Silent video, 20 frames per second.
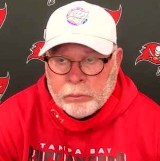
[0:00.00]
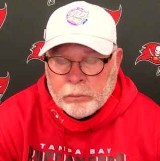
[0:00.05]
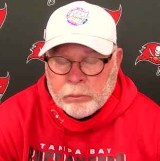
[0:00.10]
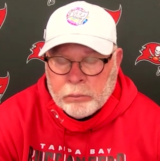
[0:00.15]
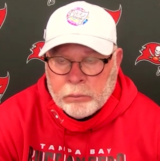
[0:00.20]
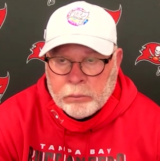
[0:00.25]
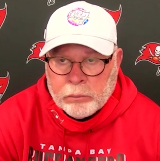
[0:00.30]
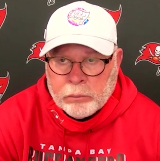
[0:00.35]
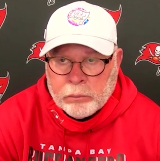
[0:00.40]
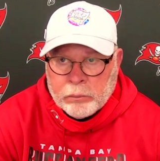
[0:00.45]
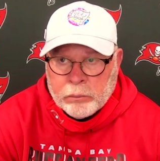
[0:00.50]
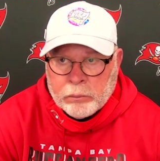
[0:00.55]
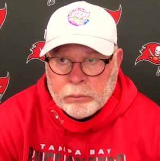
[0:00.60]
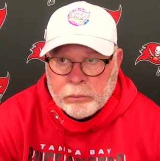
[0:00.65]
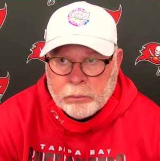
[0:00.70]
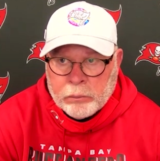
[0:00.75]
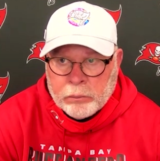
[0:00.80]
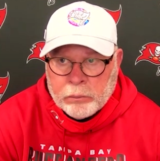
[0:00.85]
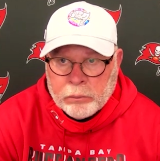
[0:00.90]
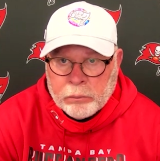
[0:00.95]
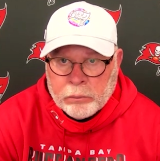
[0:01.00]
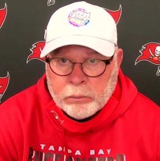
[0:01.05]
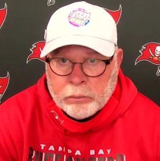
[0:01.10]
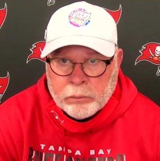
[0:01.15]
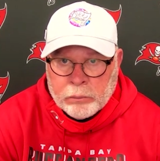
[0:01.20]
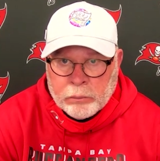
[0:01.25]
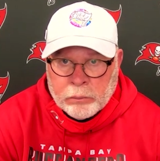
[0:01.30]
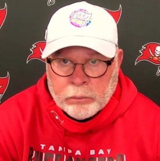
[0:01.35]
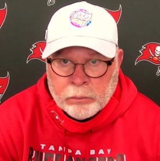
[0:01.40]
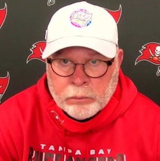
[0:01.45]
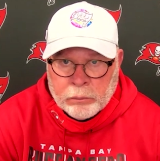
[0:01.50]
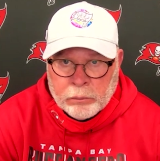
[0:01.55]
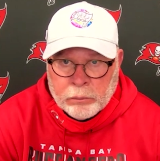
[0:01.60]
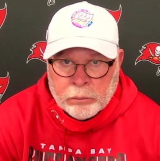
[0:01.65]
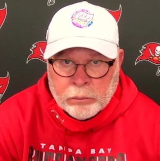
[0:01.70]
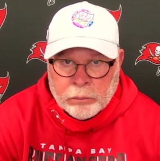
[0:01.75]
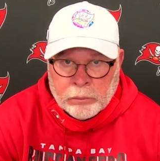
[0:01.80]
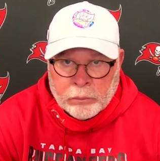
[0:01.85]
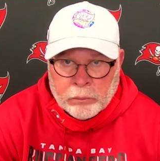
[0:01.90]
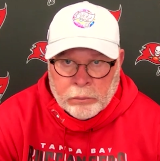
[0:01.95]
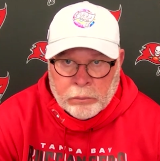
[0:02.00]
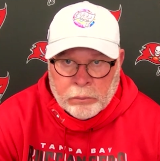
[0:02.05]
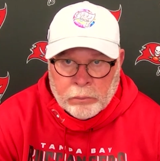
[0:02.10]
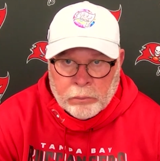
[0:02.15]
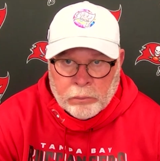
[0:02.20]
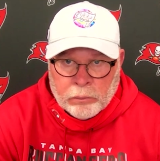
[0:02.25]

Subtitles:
(silence)